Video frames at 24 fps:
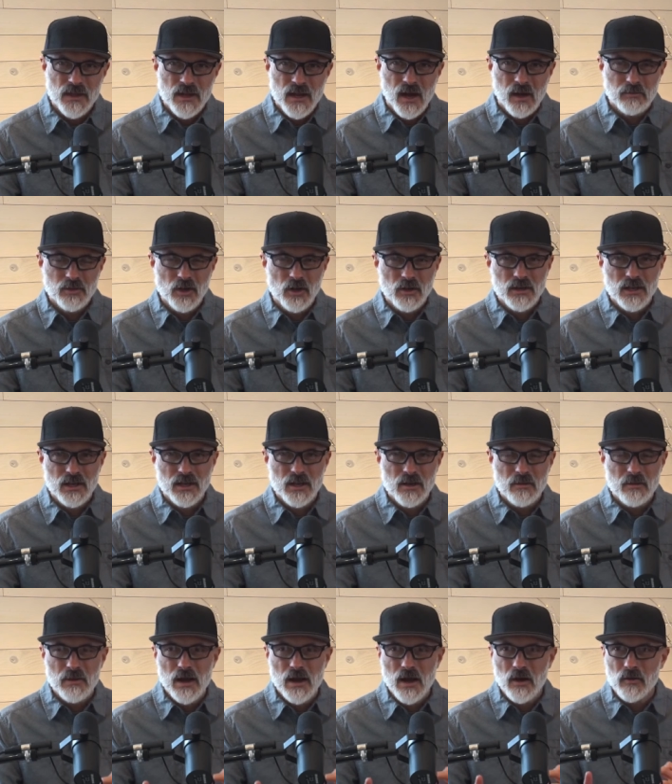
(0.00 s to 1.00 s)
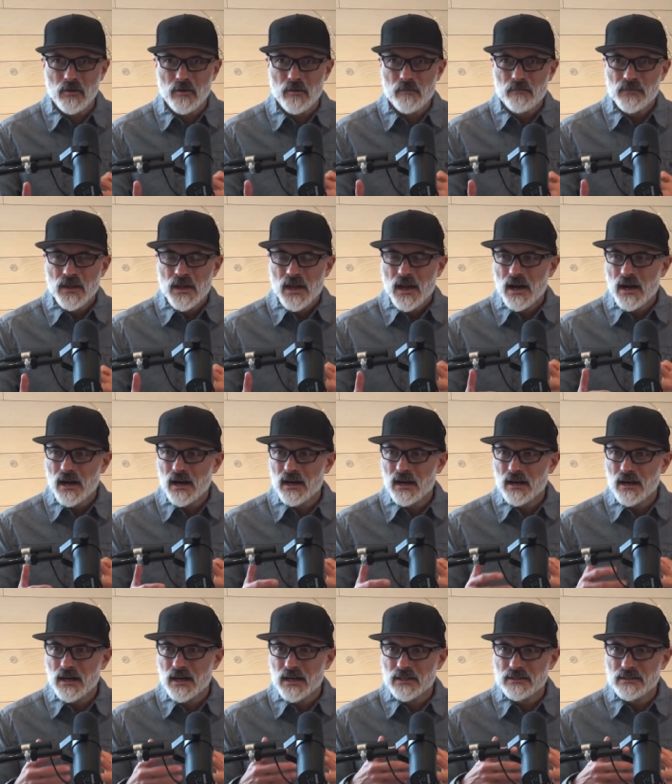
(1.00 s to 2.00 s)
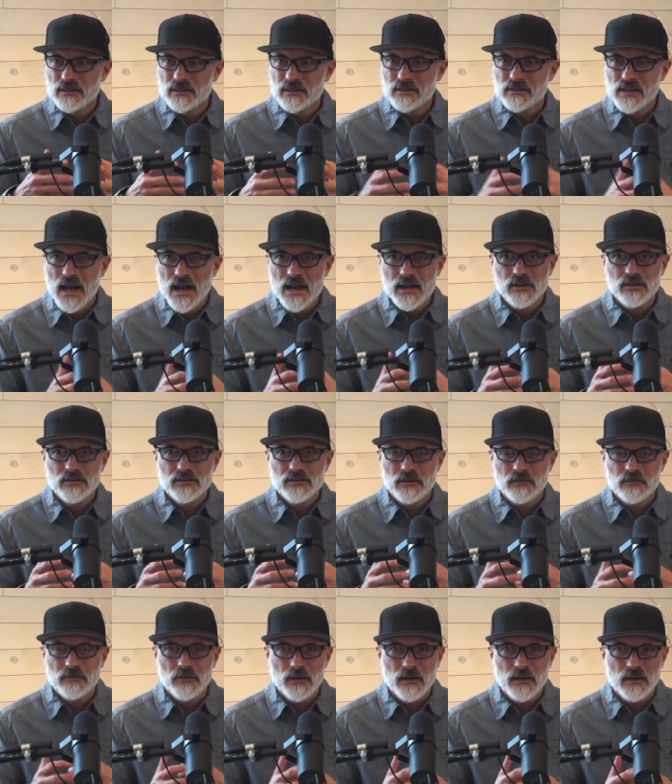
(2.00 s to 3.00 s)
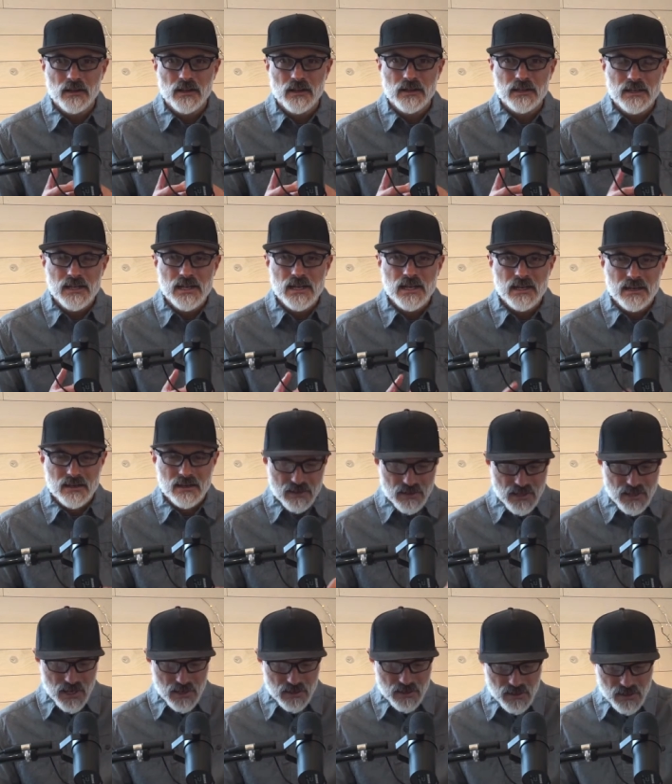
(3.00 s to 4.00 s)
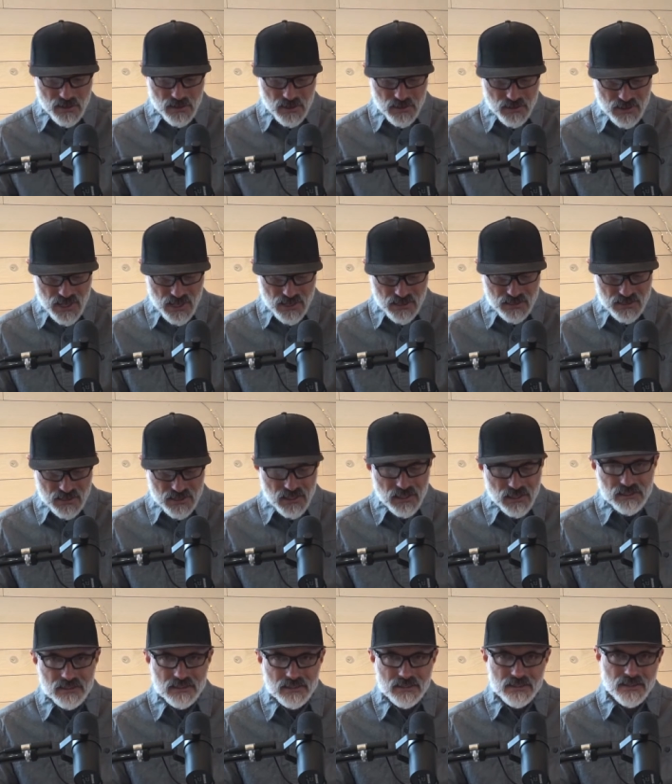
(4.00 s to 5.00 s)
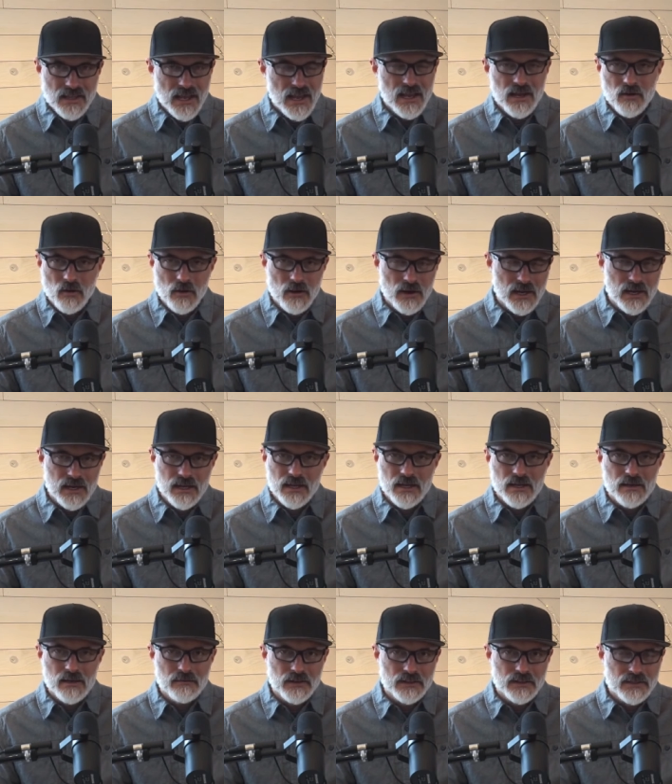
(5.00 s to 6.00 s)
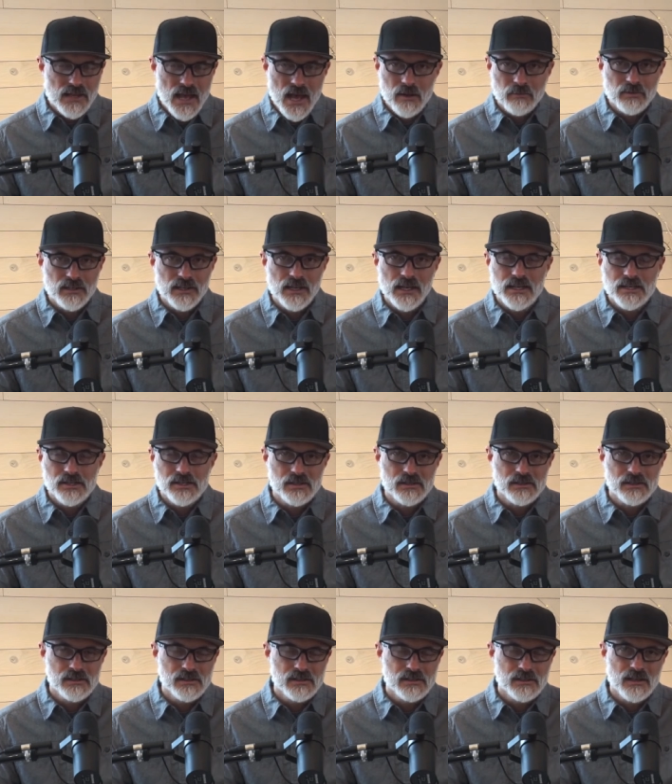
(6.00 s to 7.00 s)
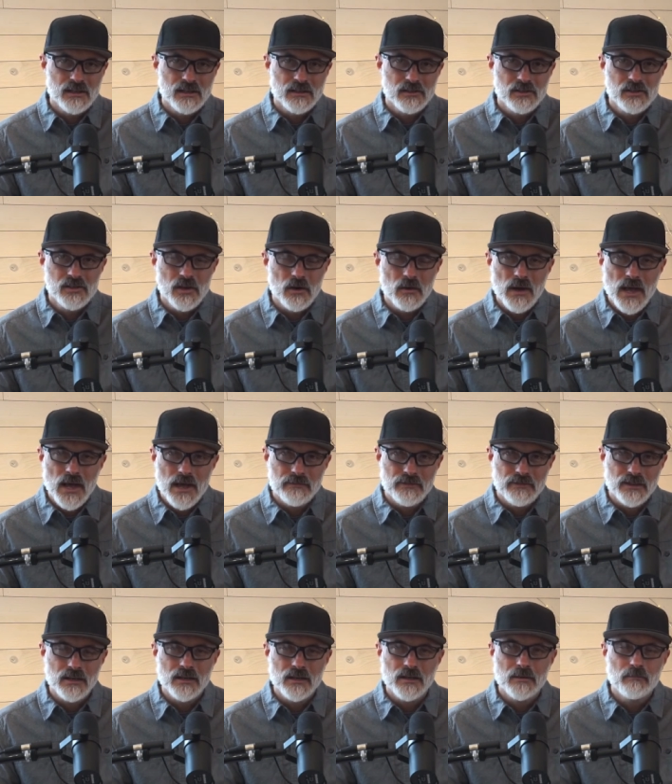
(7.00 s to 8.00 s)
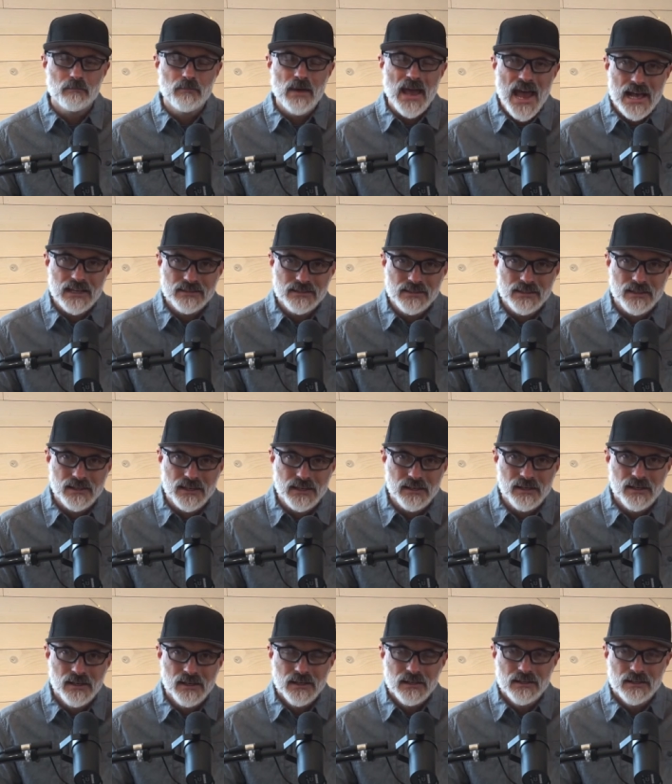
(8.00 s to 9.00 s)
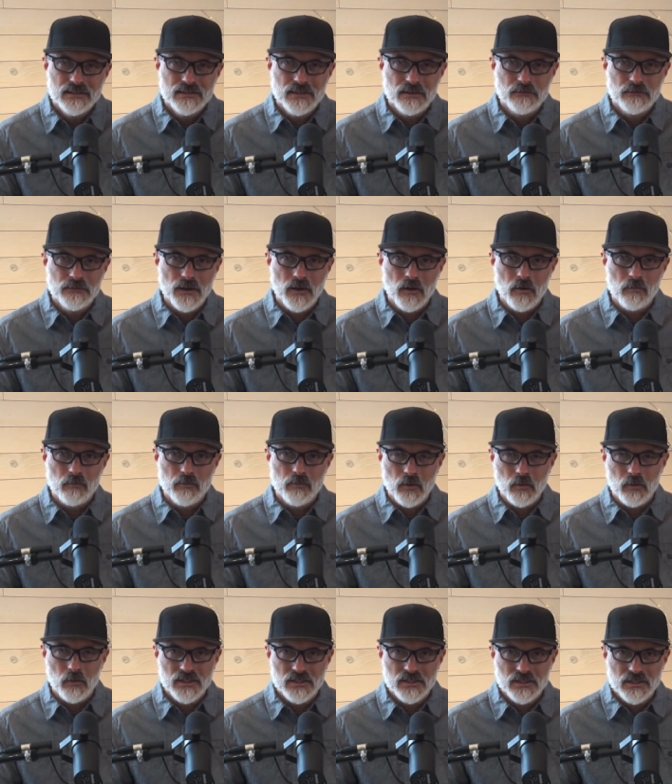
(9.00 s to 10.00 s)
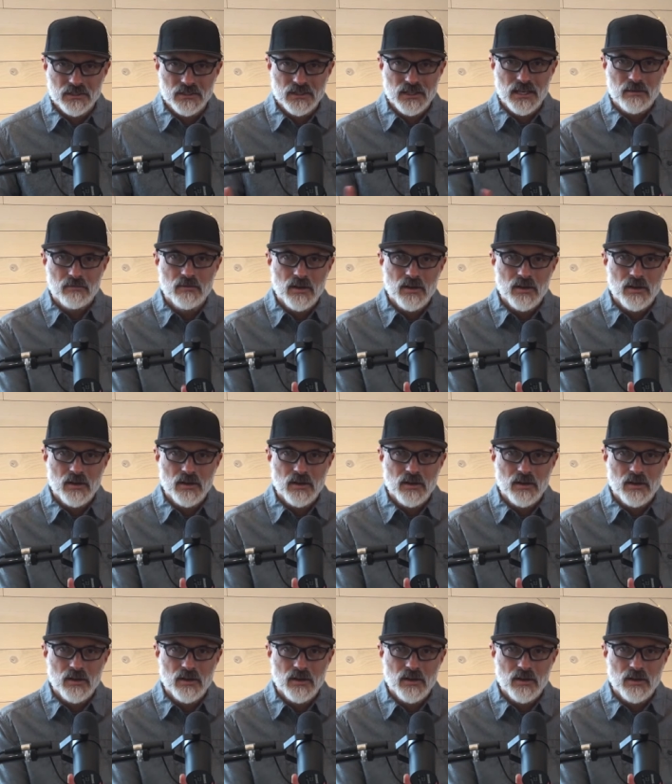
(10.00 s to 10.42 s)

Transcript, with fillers: I'm talking about uh, a desire to fill a need that, that this thing or any of its applications don't have the capacity to fill, but we just keep